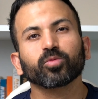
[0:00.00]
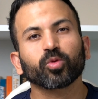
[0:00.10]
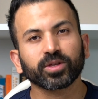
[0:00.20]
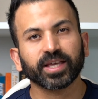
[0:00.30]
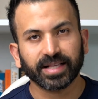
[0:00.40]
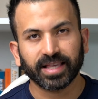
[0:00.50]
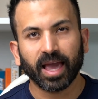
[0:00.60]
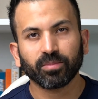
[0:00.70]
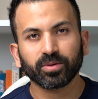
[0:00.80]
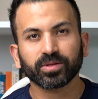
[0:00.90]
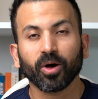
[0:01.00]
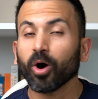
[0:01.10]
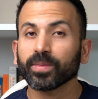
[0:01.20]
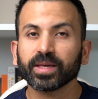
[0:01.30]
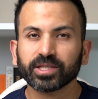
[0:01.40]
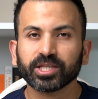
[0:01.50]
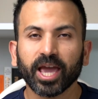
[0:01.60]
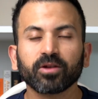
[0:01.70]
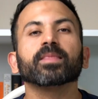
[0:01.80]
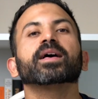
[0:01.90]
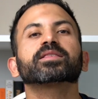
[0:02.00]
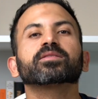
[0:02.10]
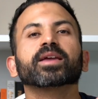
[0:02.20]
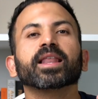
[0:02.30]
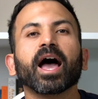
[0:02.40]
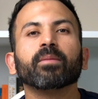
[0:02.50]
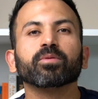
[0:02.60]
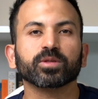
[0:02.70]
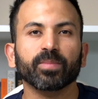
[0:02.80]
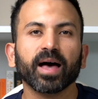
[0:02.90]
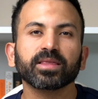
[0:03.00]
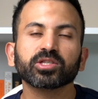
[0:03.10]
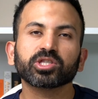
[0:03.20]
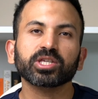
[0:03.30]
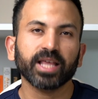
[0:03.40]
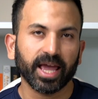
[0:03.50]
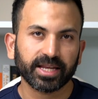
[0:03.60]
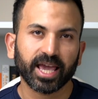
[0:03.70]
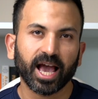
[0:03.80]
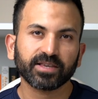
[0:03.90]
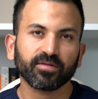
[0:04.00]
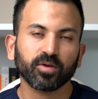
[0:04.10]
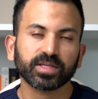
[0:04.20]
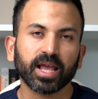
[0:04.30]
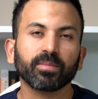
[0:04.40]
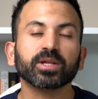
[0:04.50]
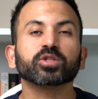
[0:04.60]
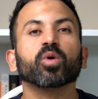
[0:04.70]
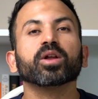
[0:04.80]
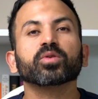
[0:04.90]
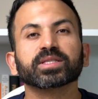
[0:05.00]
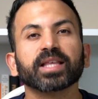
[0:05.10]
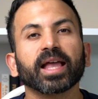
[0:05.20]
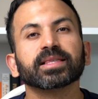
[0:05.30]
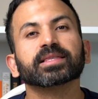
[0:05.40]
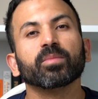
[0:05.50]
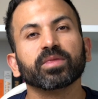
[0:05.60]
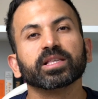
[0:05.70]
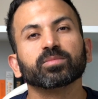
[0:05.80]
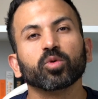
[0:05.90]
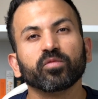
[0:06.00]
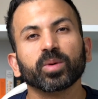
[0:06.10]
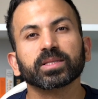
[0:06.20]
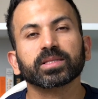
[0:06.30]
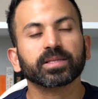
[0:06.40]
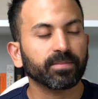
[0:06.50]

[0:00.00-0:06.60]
world examples on this channel, let's look at Apple's balance sheet and cash flow statement to understand some of these movements.